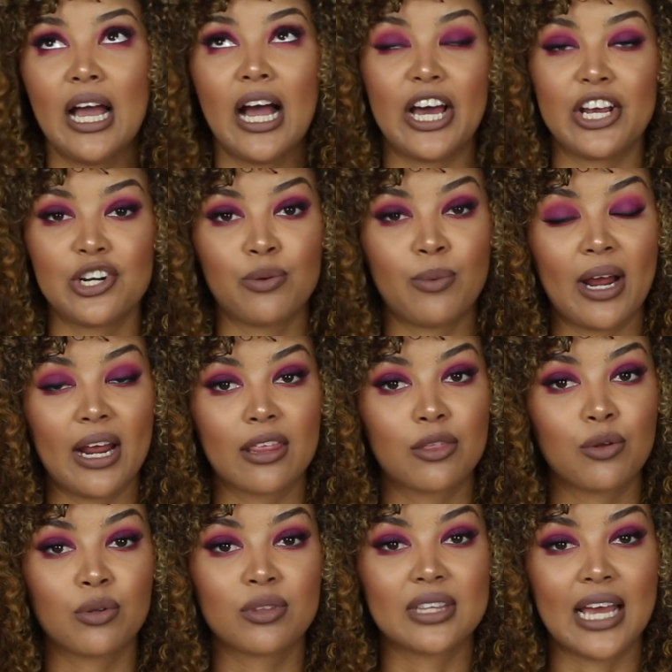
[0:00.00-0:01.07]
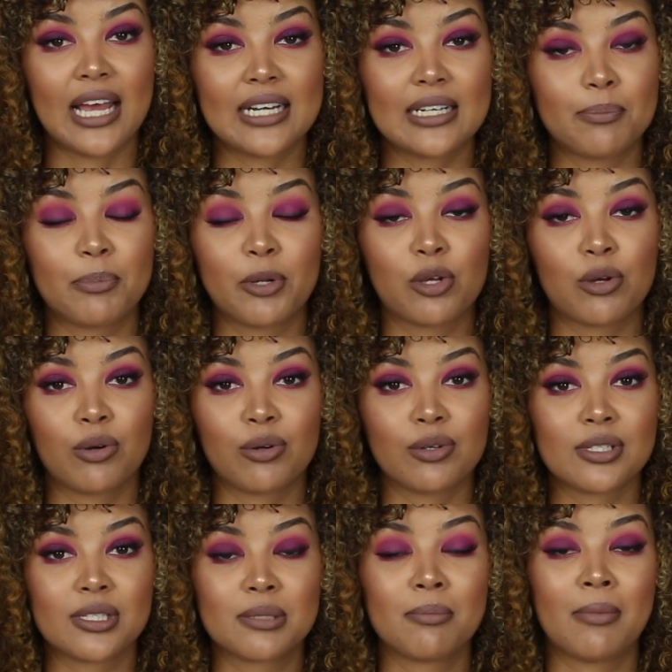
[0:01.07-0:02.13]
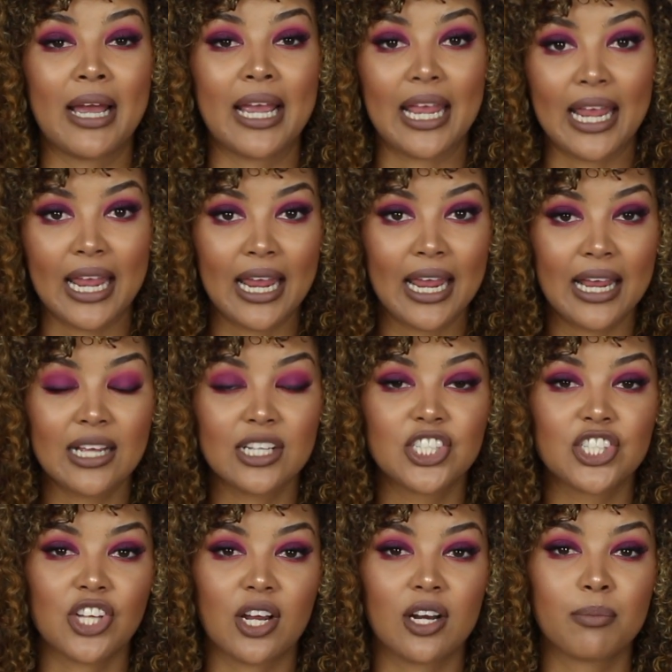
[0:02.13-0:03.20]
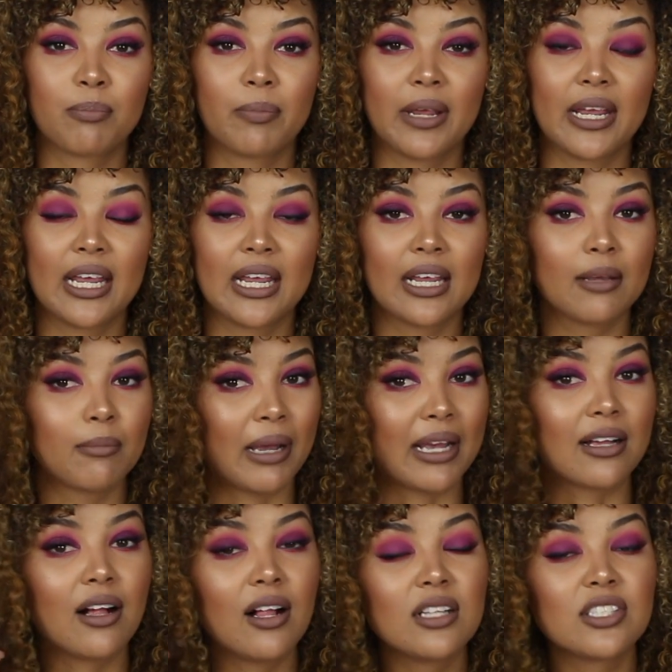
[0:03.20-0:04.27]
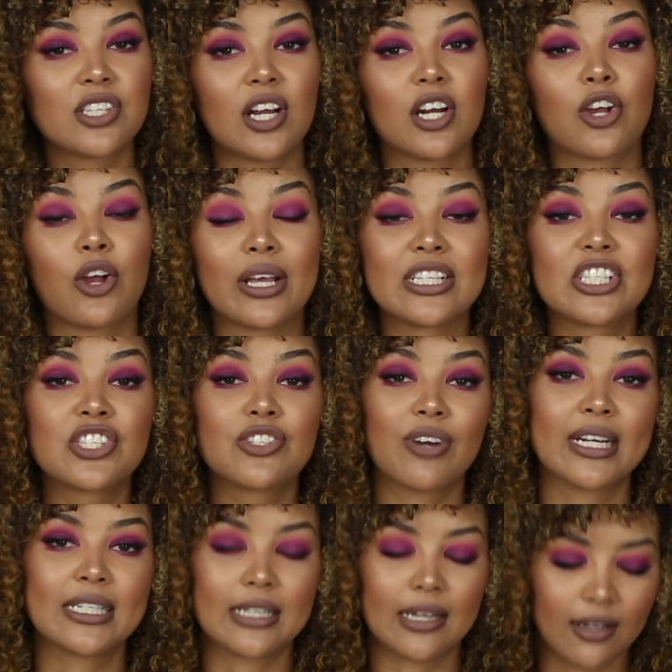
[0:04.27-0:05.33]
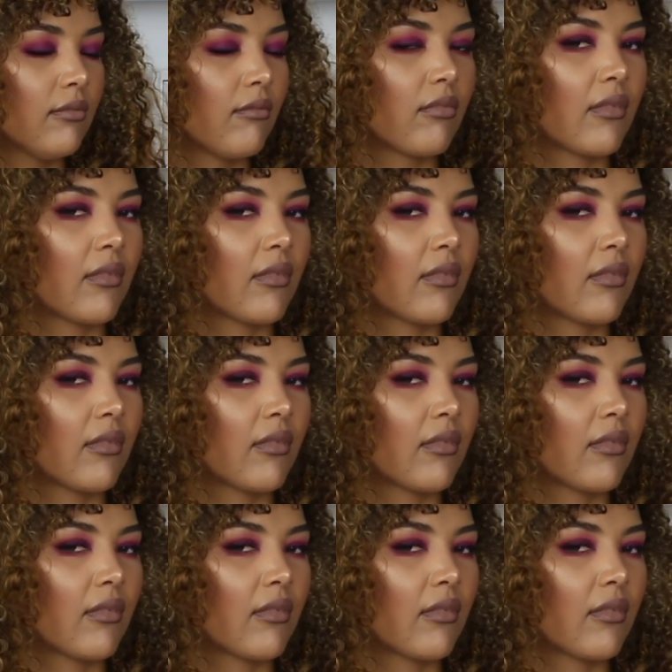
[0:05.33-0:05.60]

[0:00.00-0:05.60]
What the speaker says: I don't know why I thought that, because my hair started my curls started going straighter.